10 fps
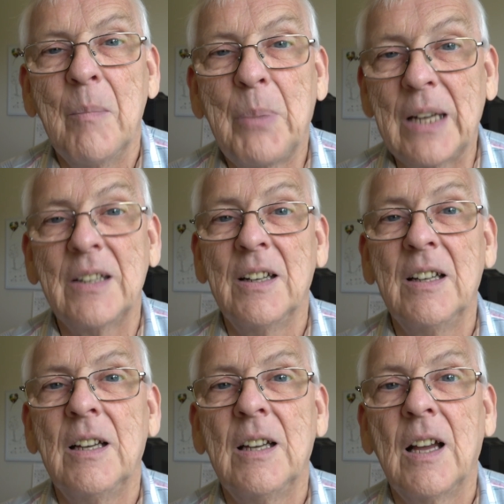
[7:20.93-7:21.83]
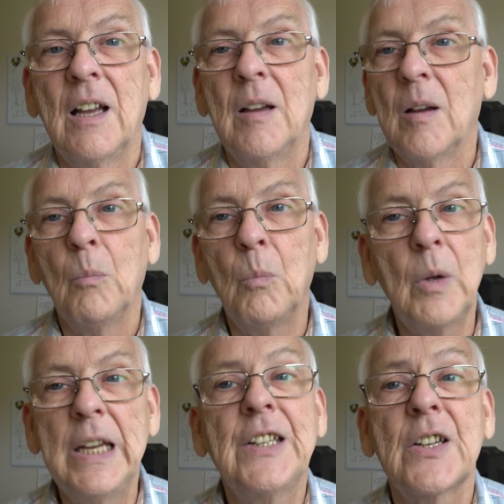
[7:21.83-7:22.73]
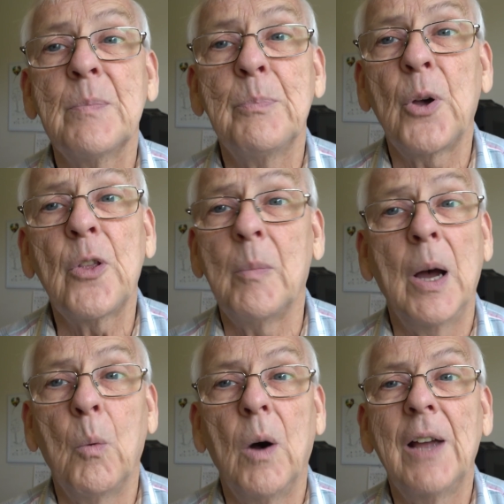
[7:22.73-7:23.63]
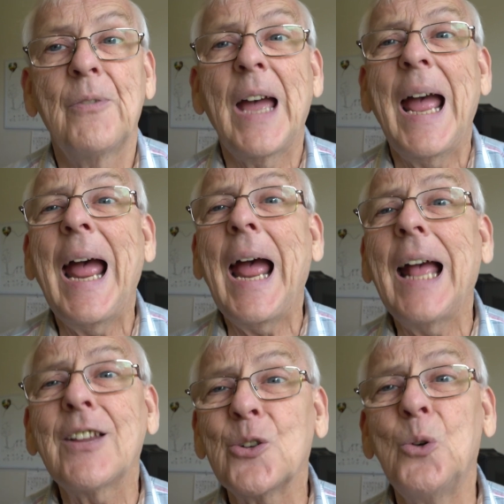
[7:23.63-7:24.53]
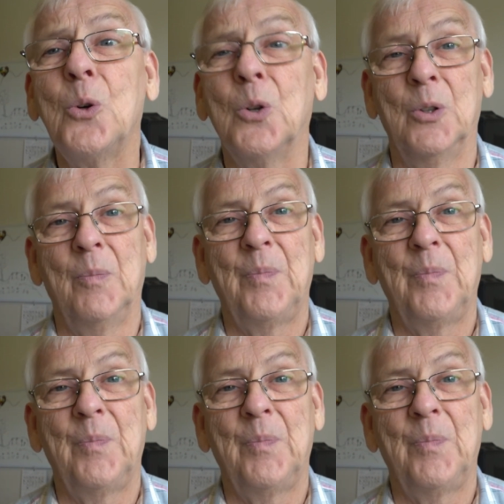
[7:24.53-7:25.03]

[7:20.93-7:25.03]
But it doesn't bother my wife at all.